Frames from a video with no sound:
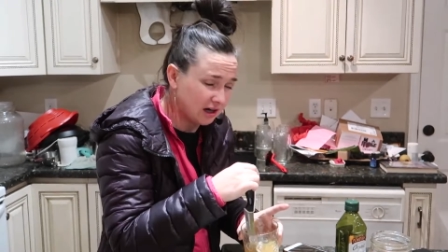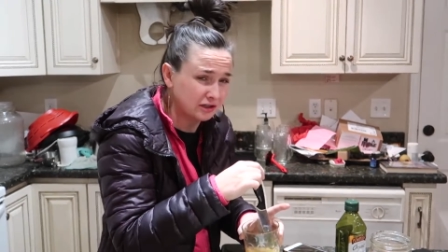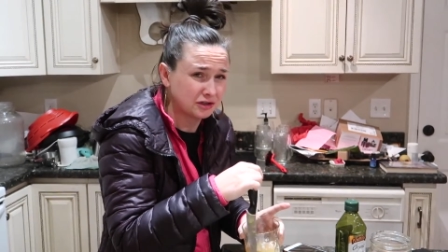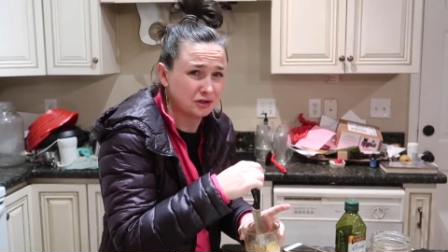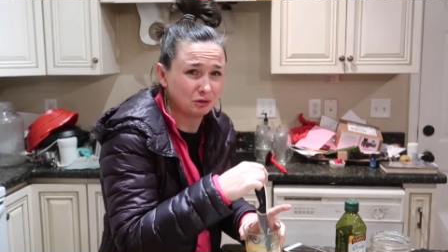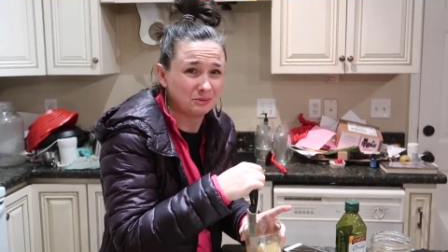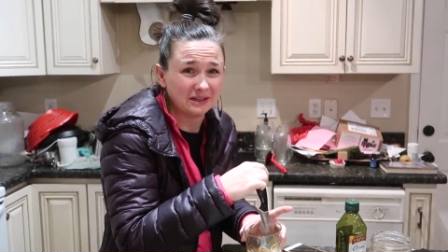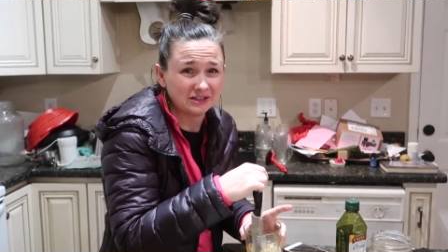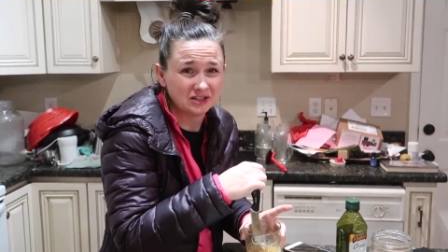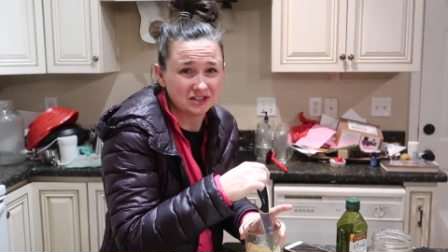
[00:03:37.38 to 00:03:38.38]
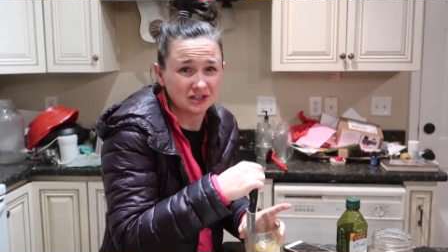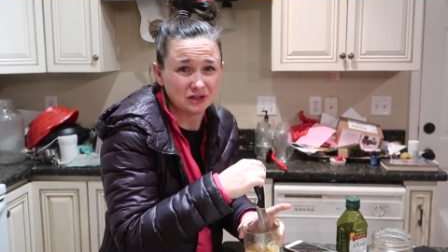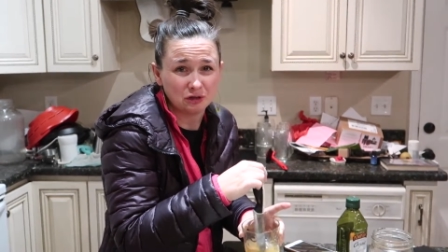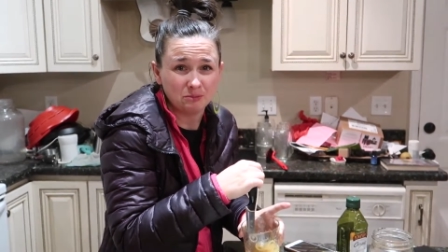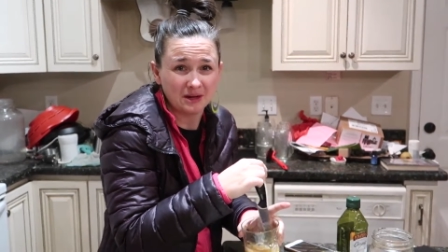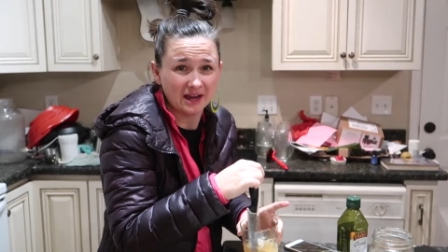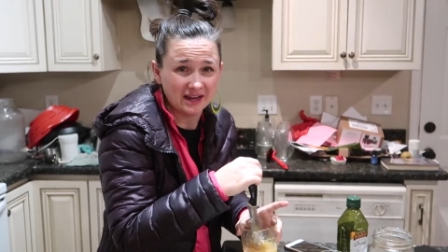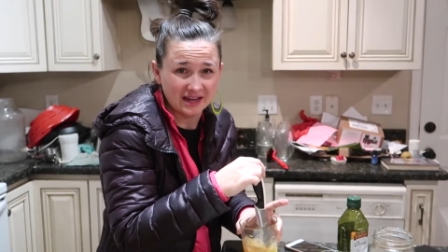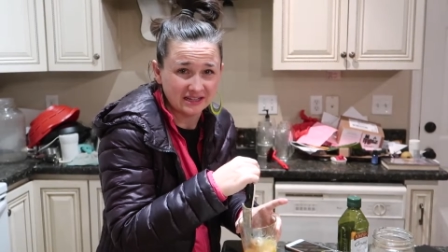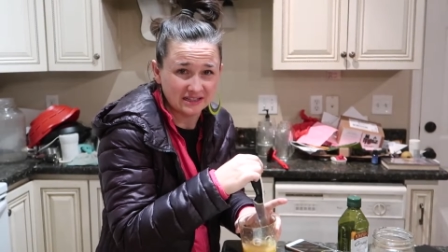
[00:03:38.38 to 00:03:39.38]
assuming, just assuming,
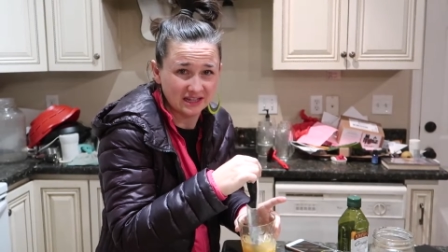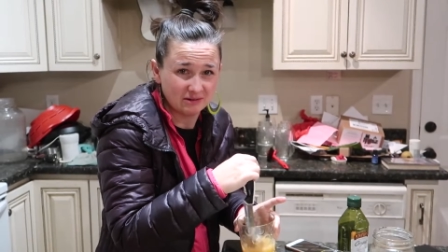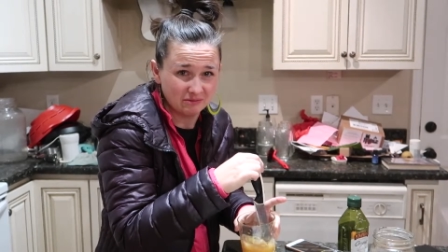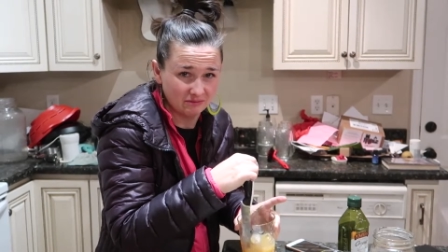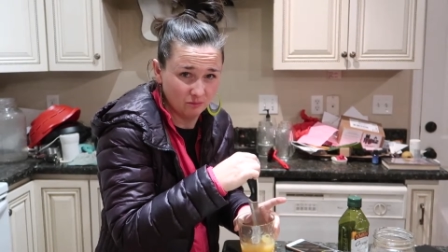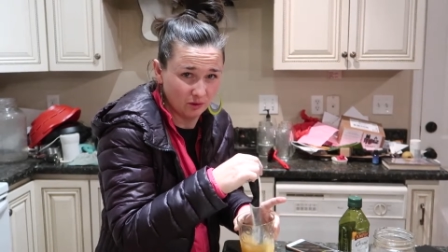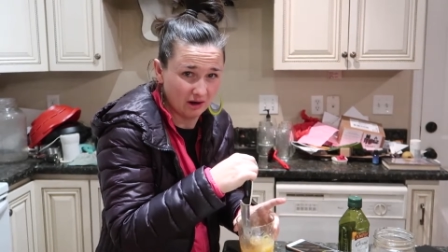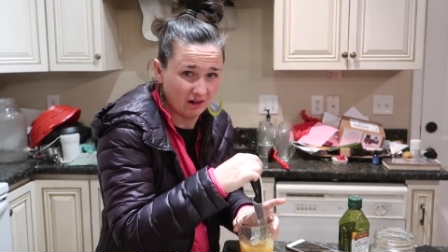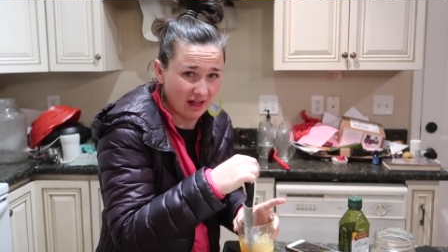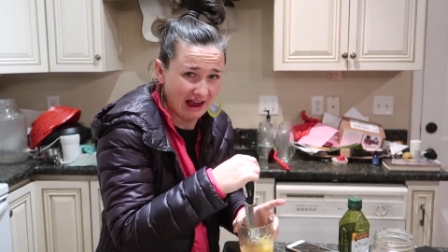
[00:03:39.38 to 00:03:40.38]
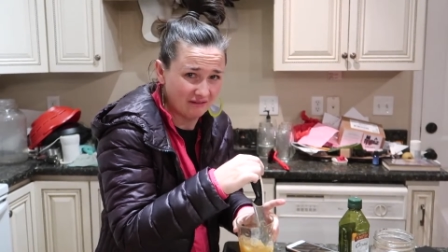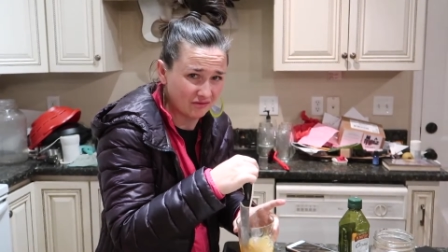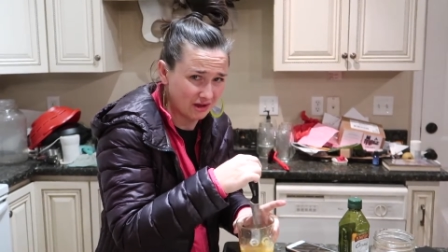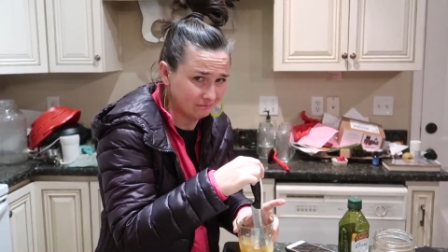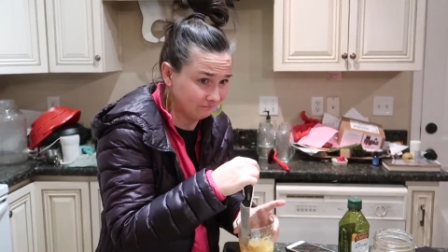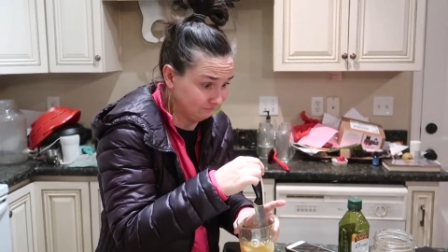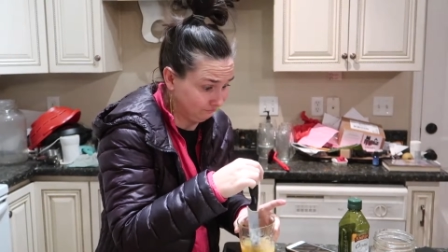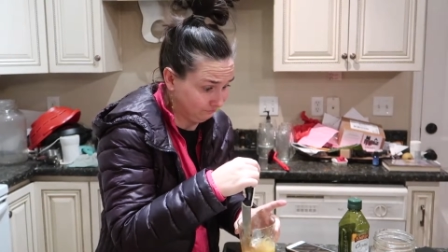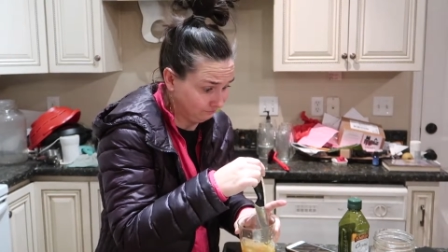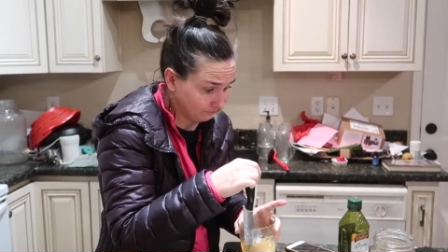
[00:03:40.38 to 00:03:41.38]
I guess, that we all have them.
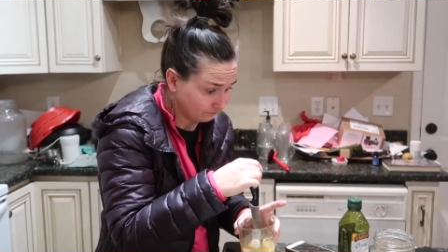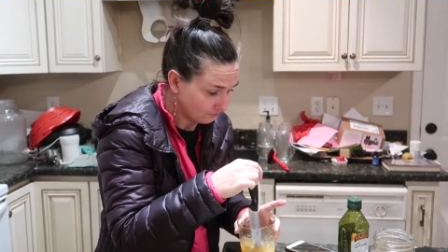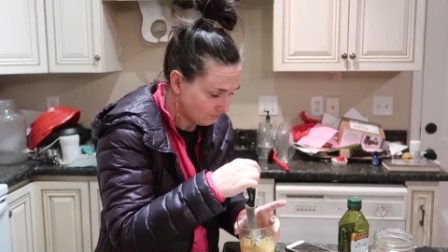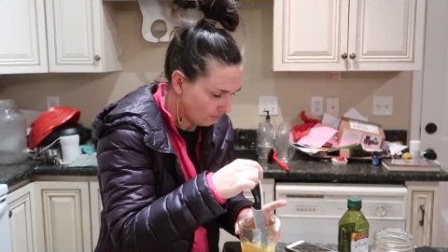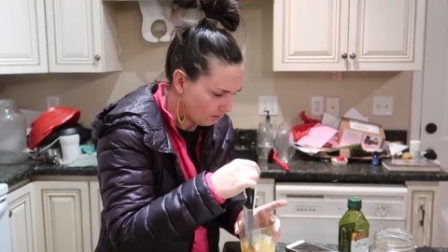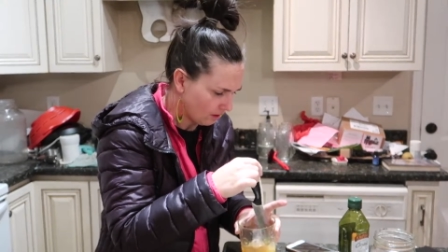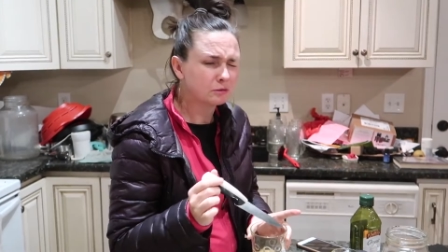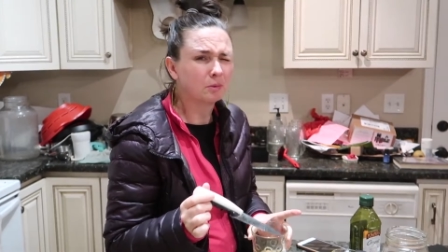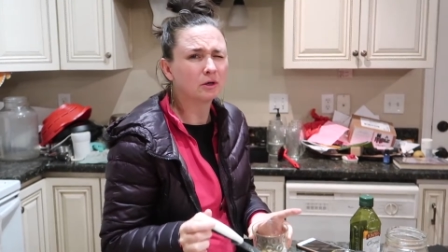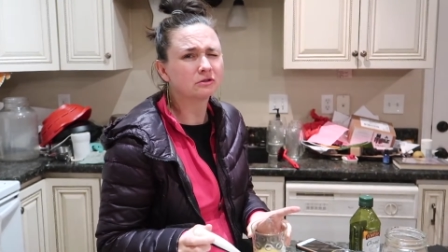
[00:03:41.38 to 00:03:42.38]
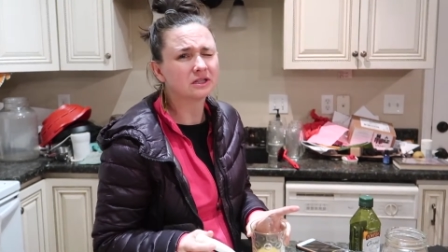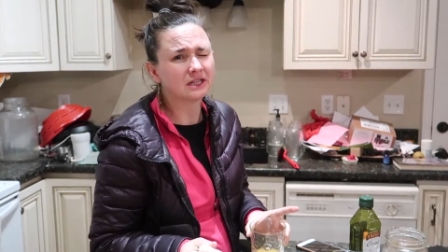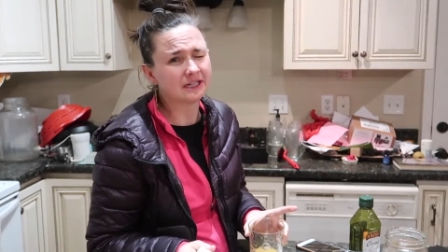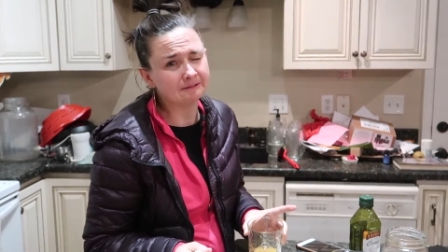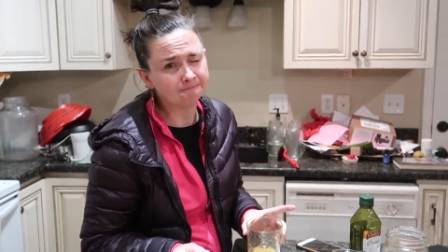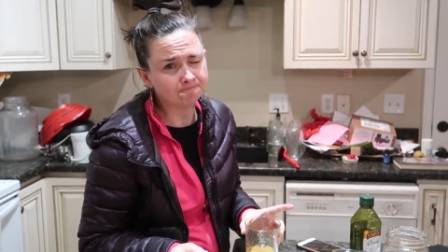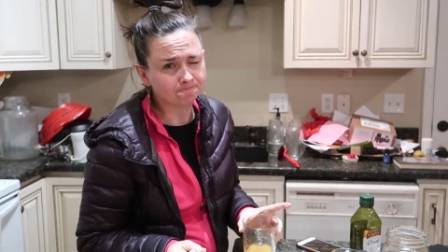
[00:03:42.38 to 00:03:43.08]
Supposedly,